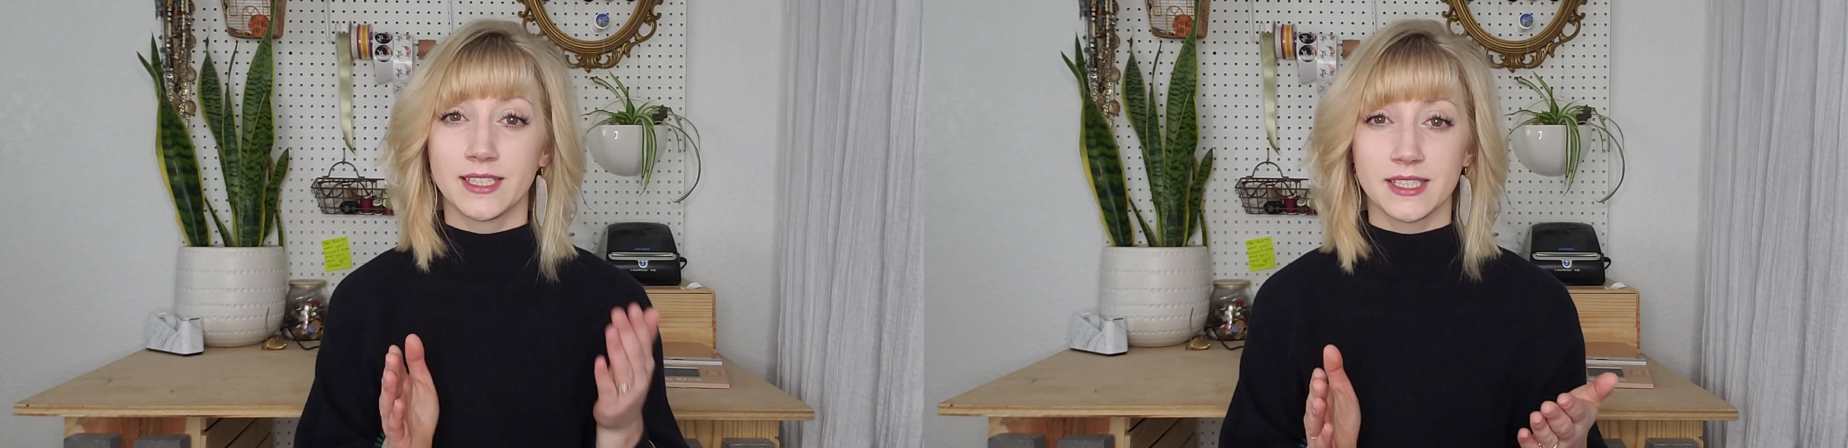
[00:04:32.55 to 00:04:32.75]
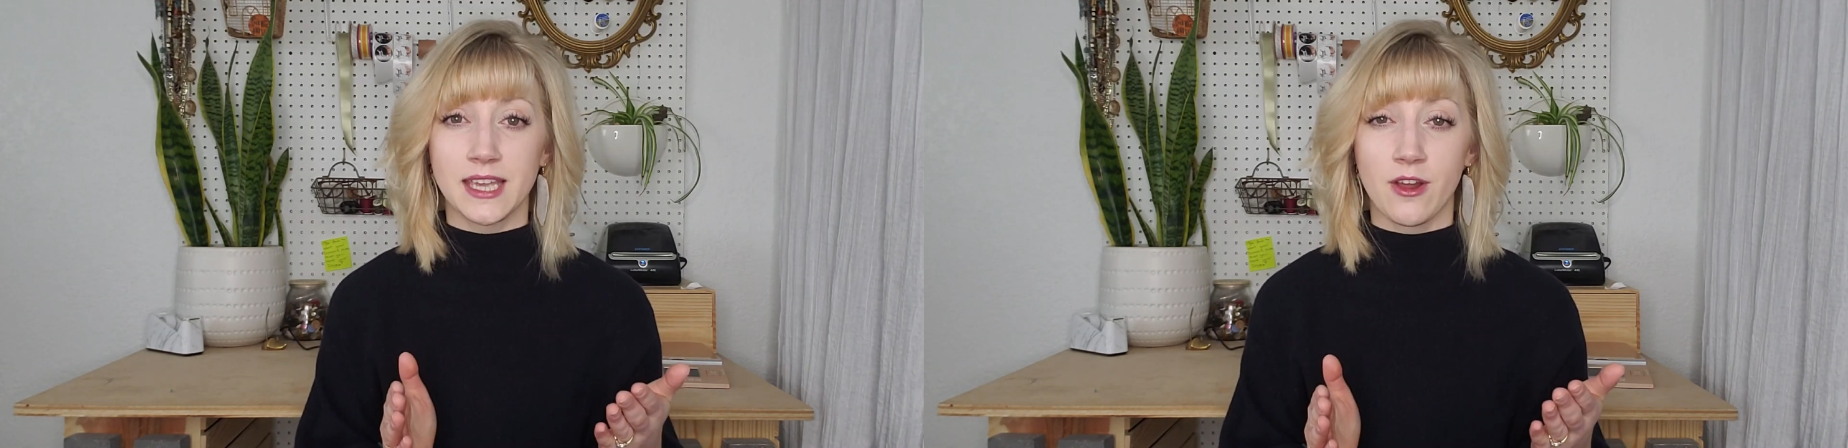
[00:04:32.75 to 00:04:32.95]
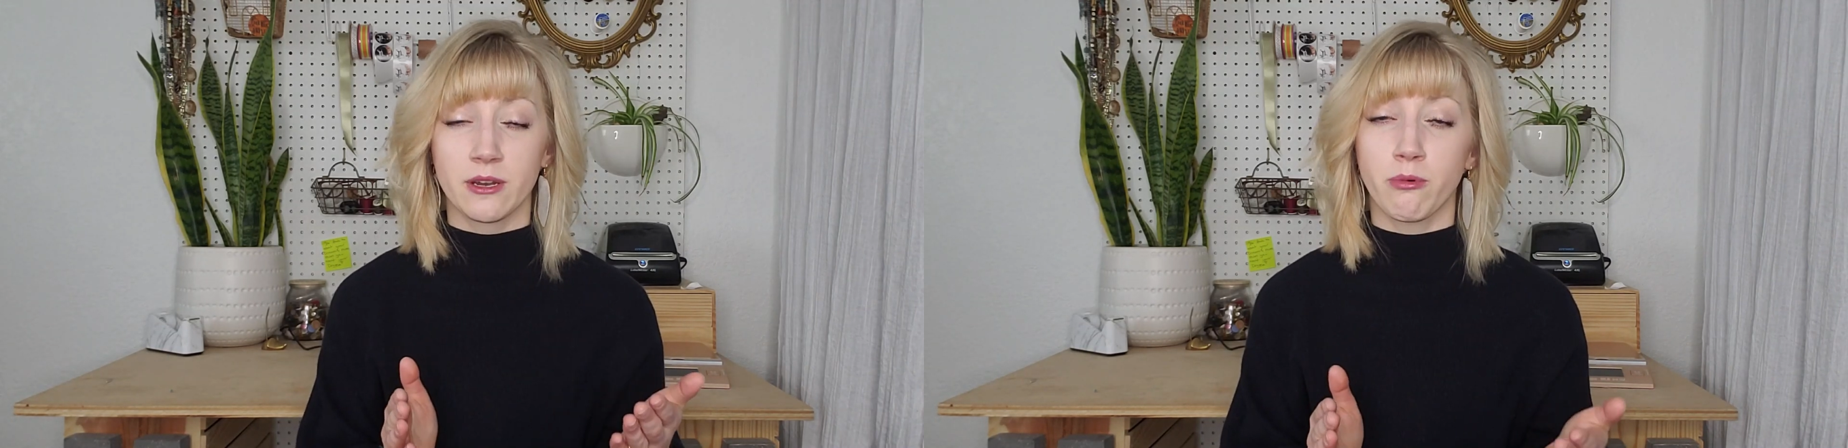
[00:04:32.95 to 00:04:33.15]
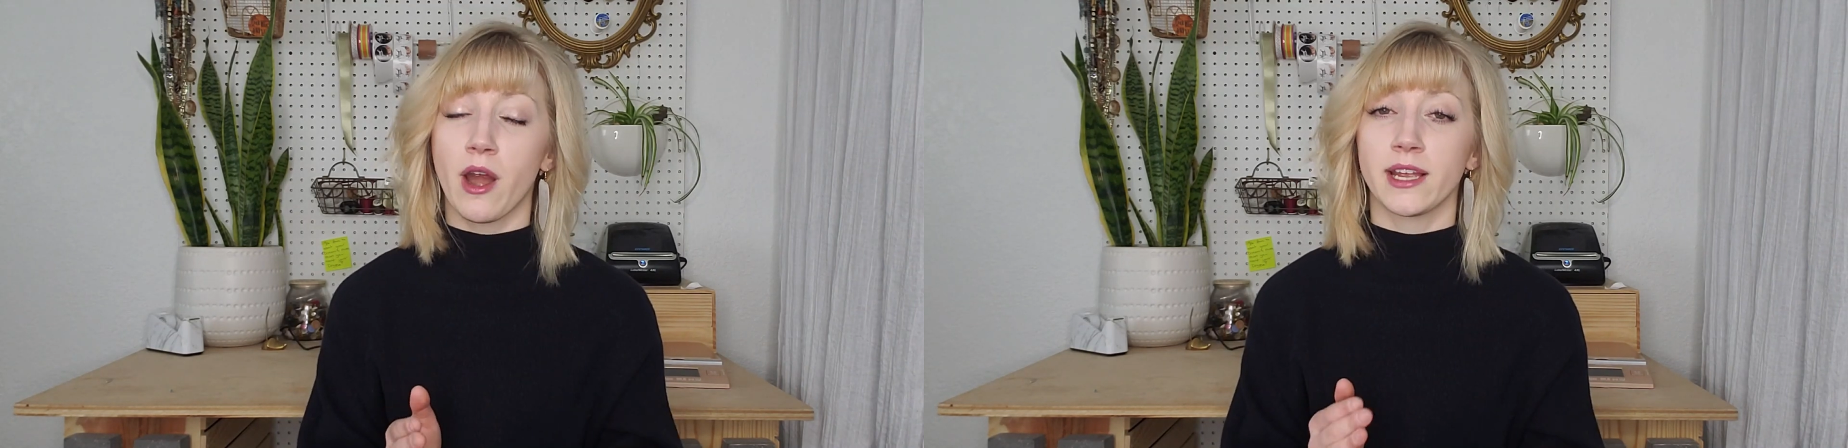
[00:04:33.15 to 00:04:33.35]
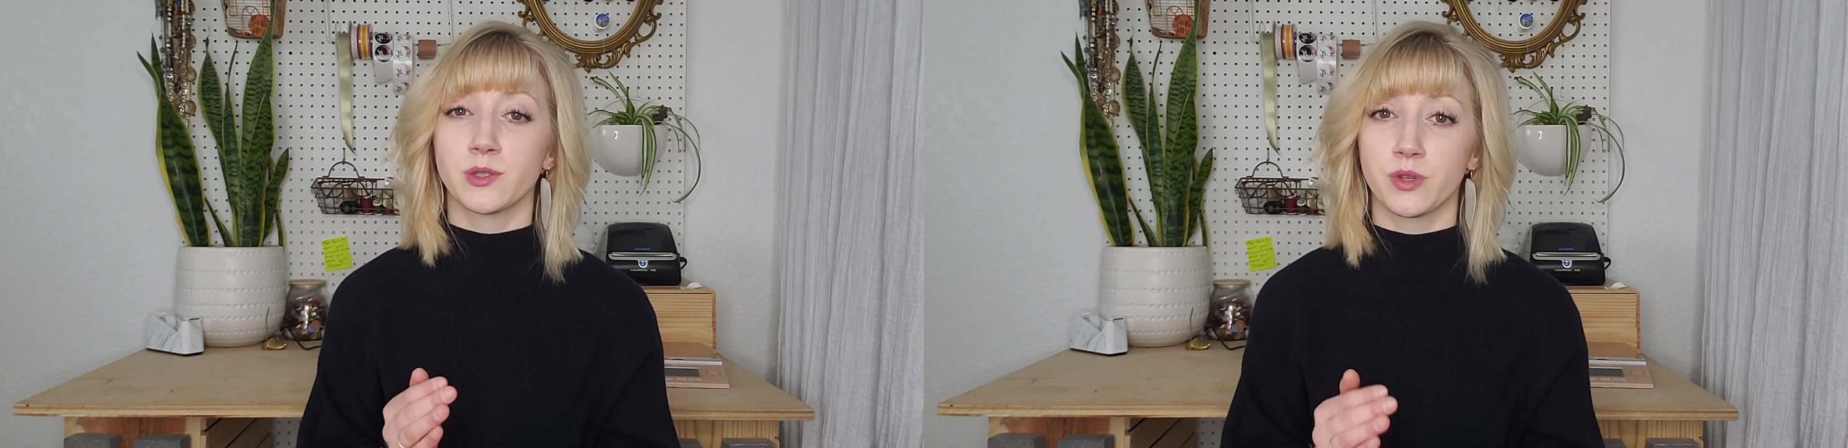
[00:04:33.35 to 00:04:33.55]
discounted
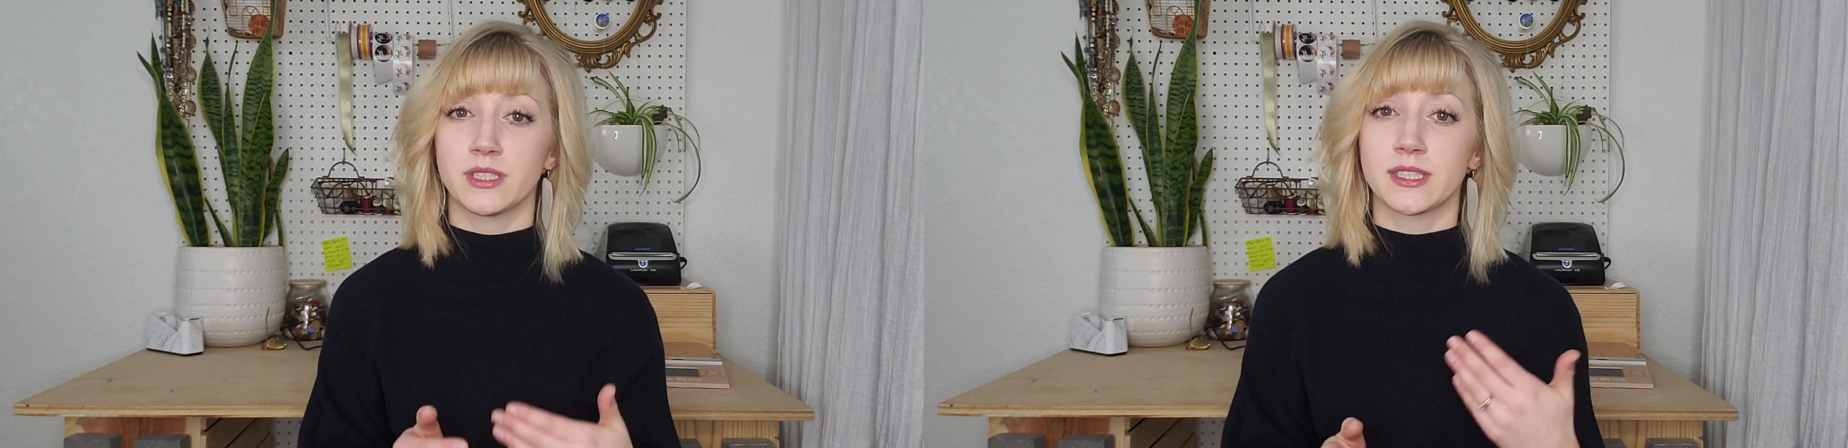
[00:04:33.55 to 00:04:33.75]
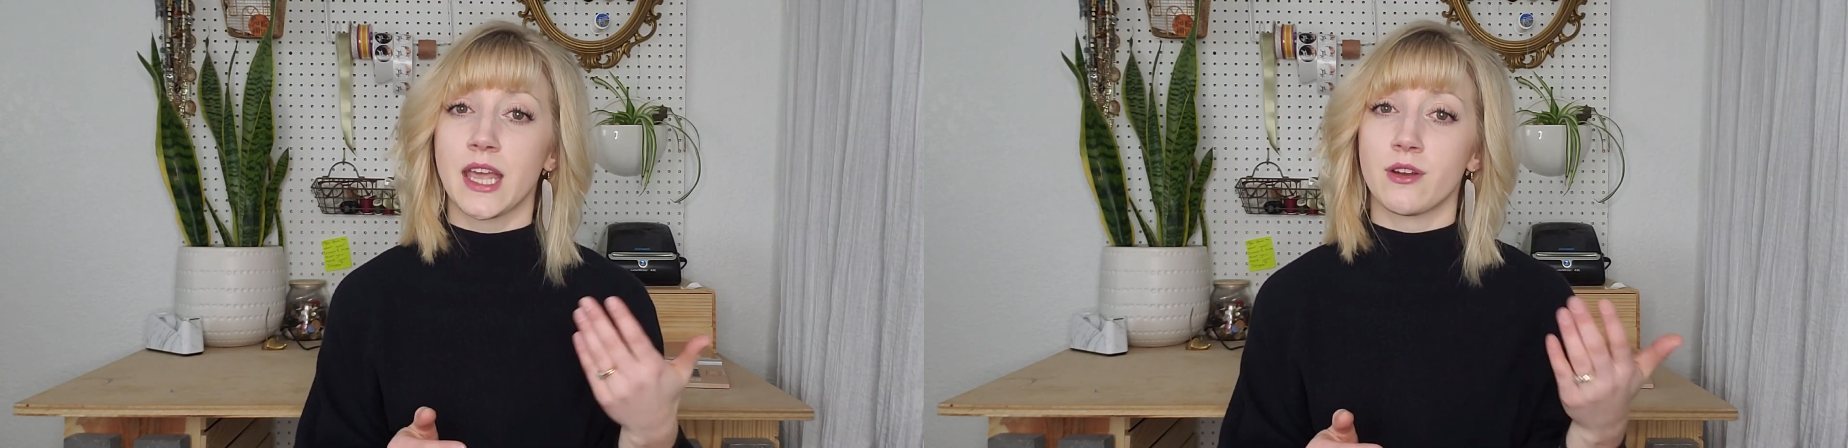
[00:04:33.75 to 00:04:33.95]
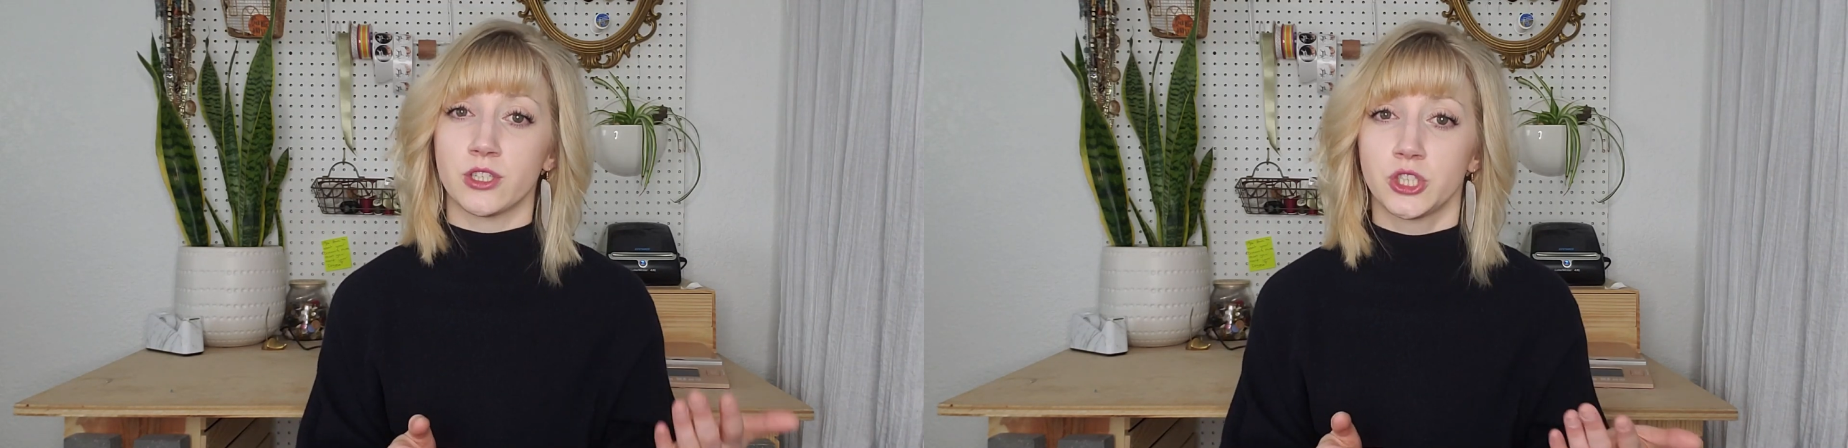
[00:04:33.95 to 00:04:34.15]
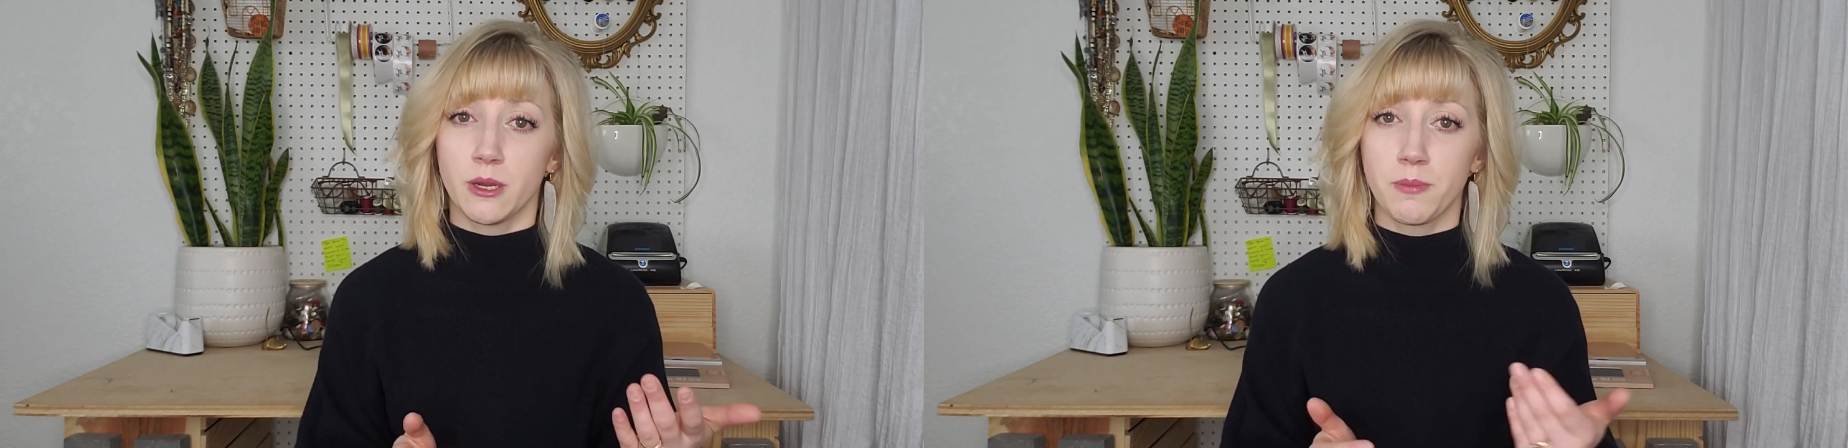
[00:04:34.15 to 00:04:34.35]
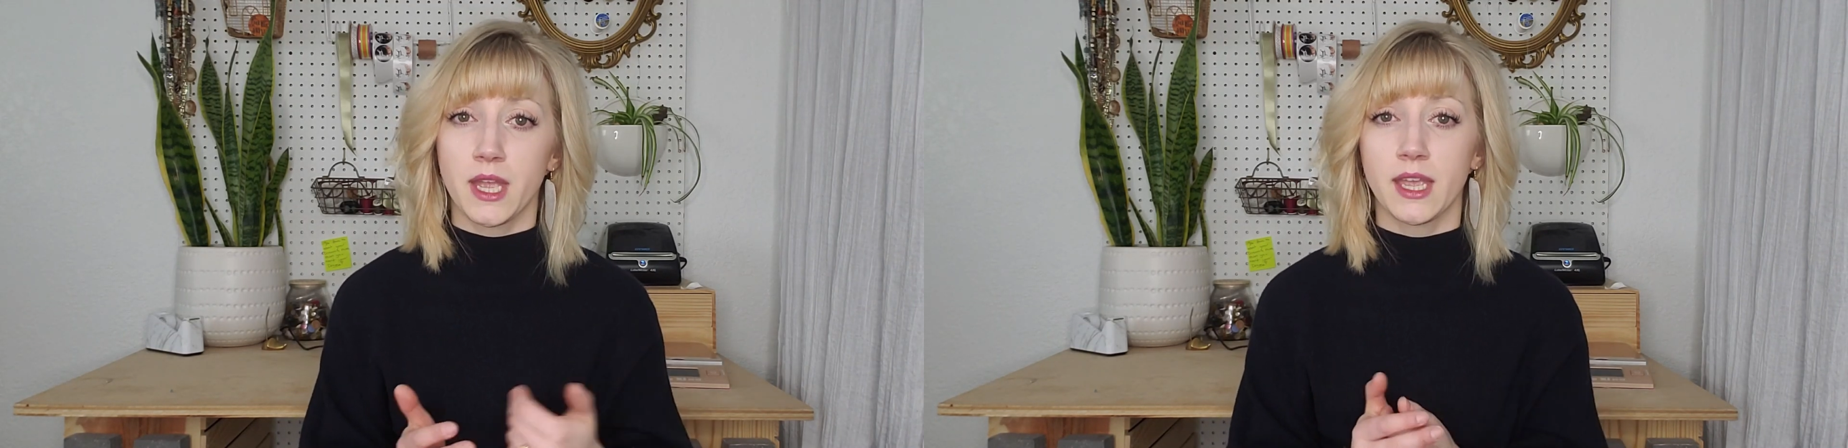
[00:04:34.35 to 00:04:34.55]
price with discounted
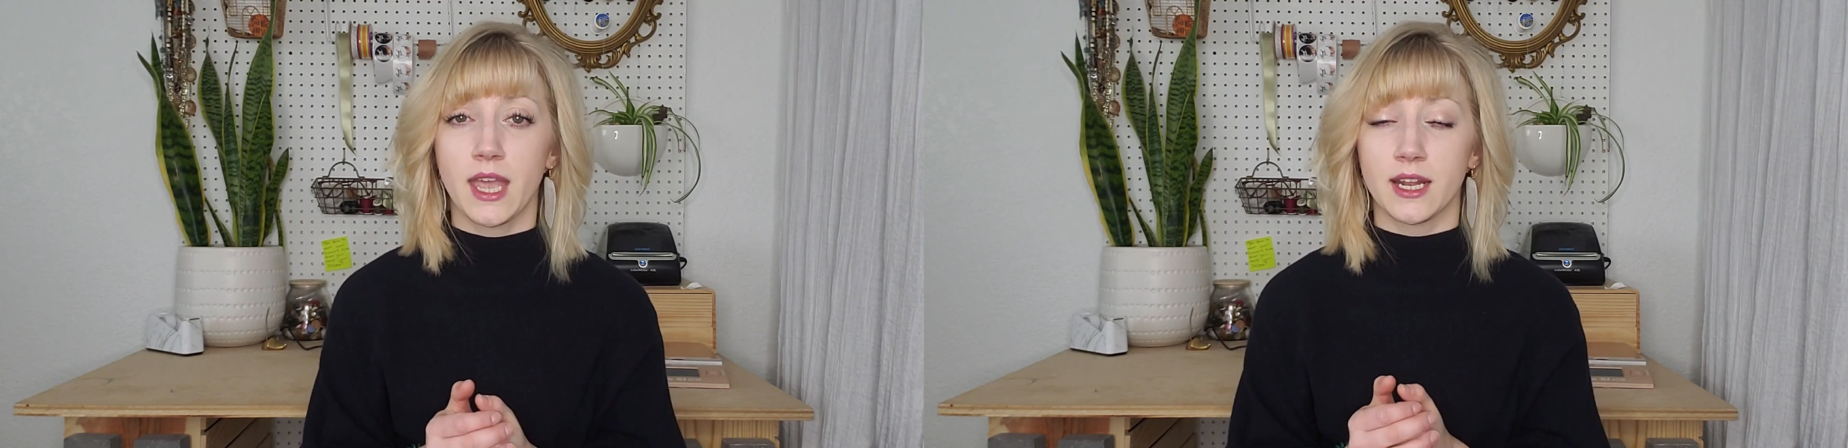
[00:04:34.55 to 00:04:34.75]
shipping,